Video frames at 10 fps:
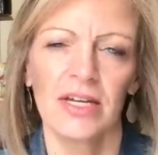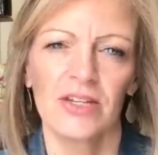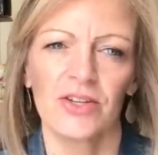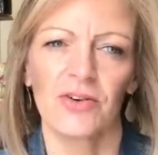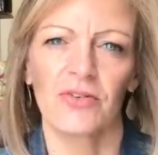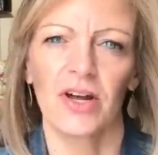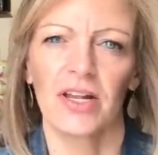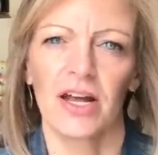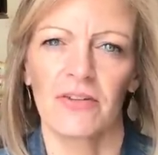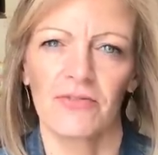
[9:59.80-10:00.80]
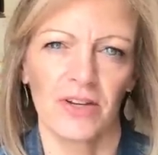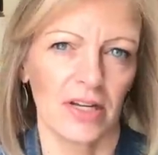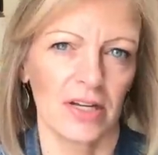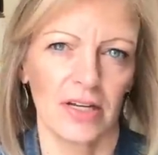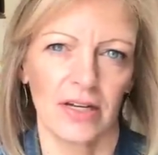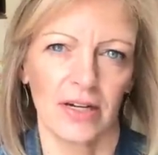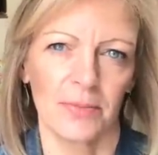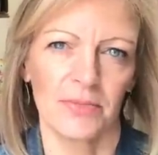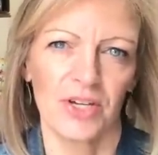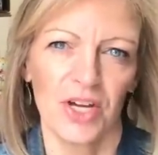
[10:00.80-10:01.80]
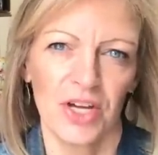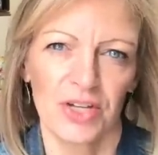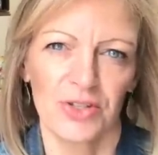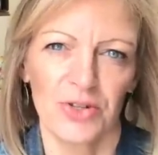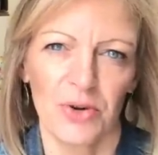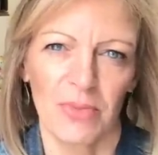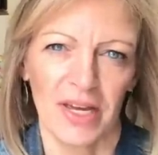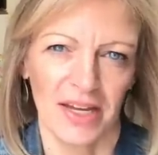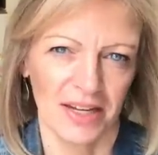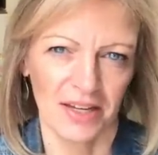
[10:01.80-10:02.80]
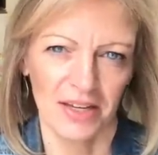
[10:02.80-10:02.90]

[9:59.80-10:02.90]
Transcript: So I've got a lot of fun um, snowman